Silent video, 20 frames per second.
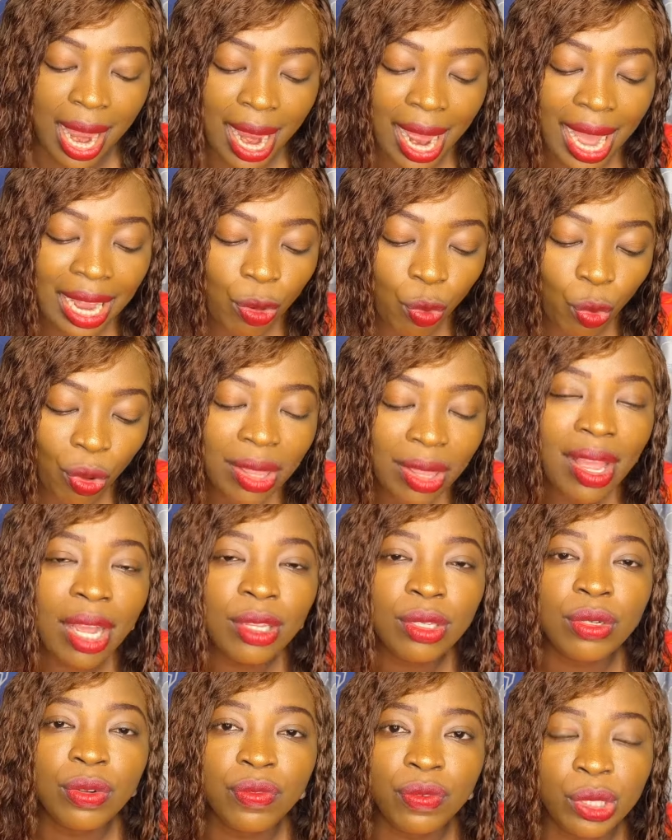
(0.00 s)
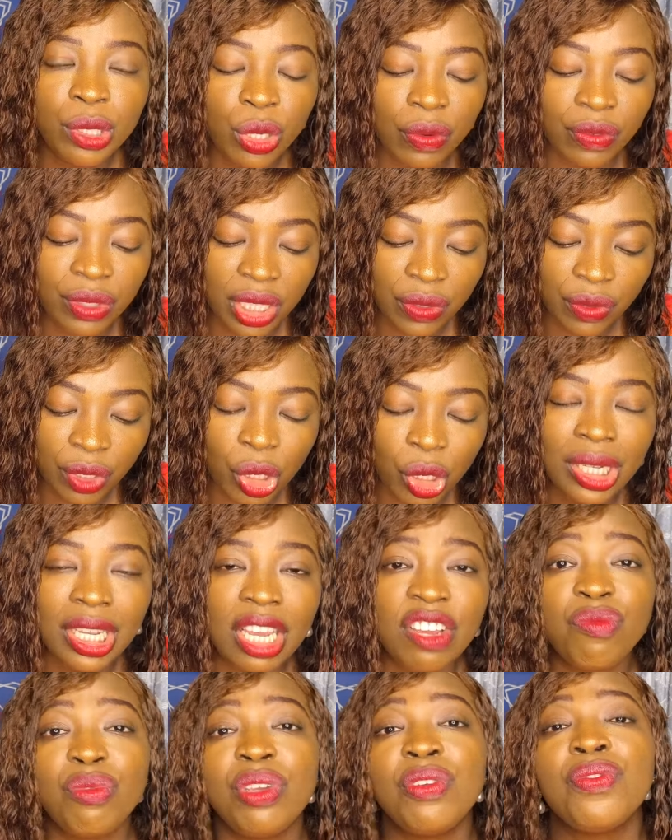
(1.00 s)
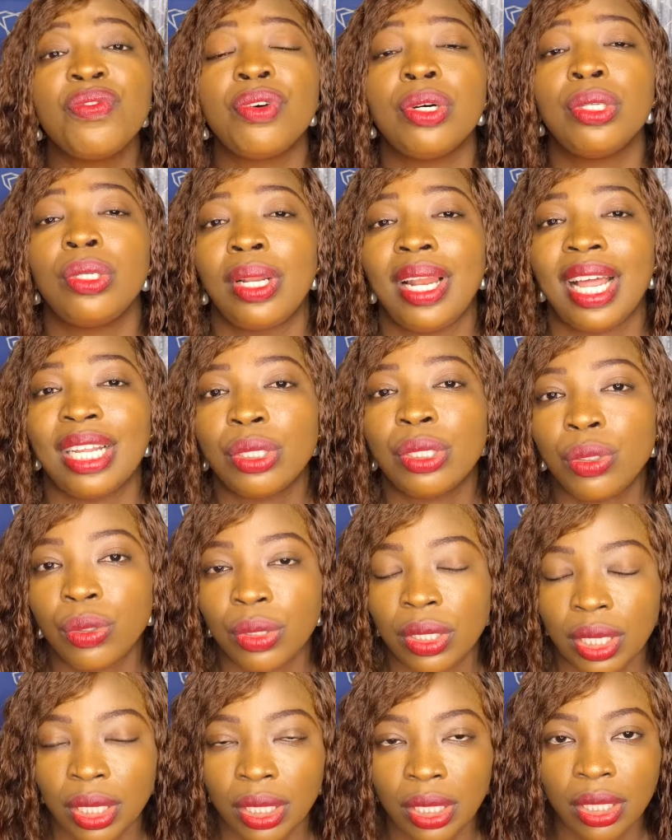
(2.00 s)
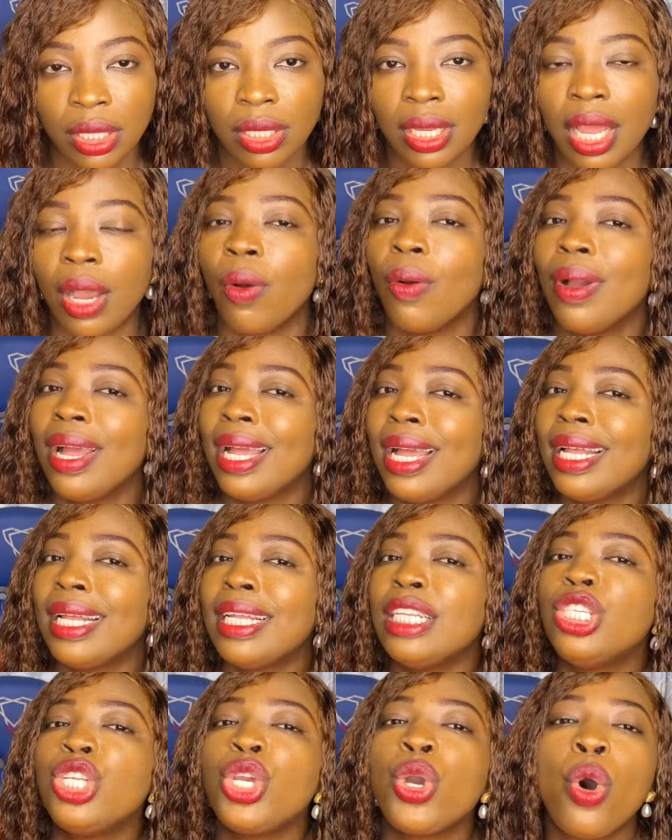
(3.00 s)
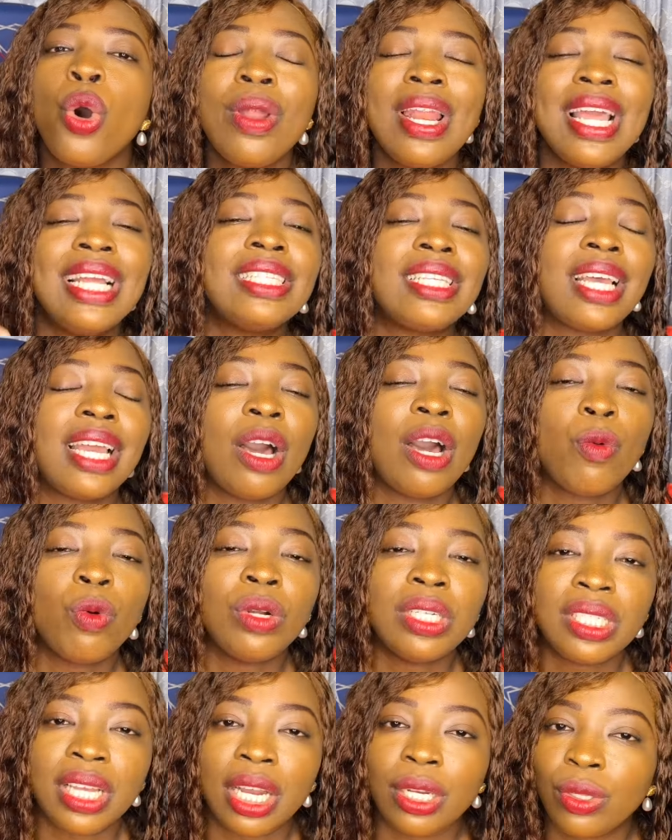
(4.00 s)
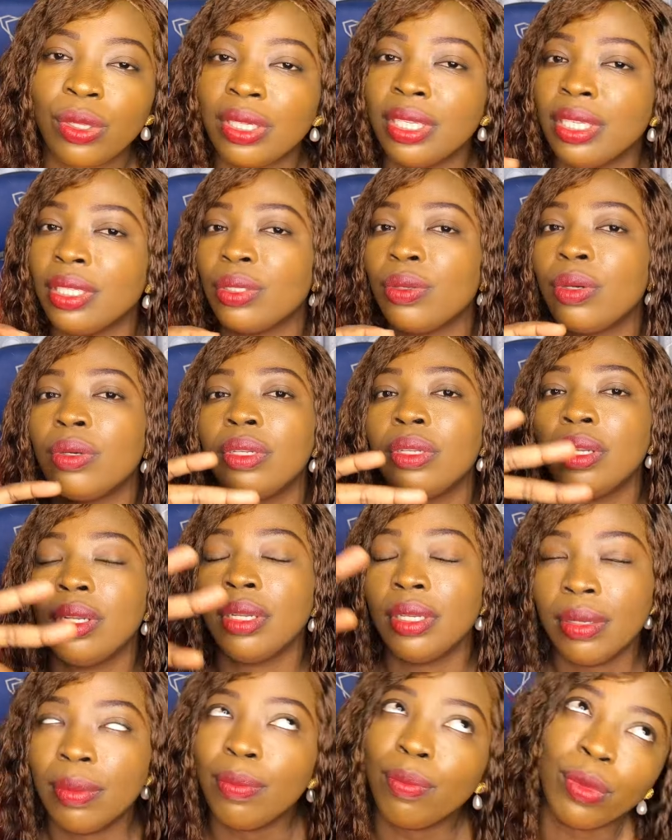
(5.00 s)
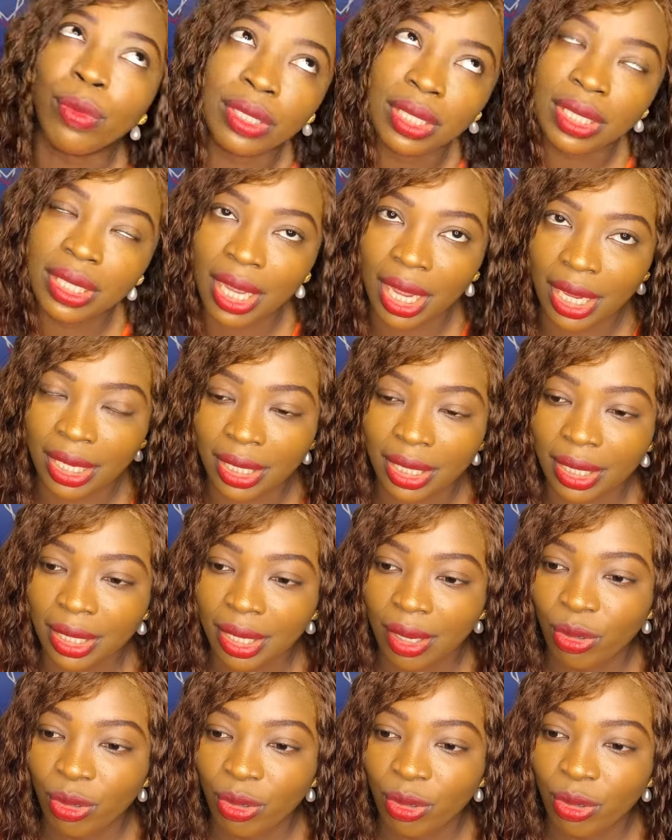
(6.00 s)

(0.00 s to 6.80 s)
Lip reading: And 1,000 views of this video gave me $4.02. Now, the whole entire 1,000 is not monetized.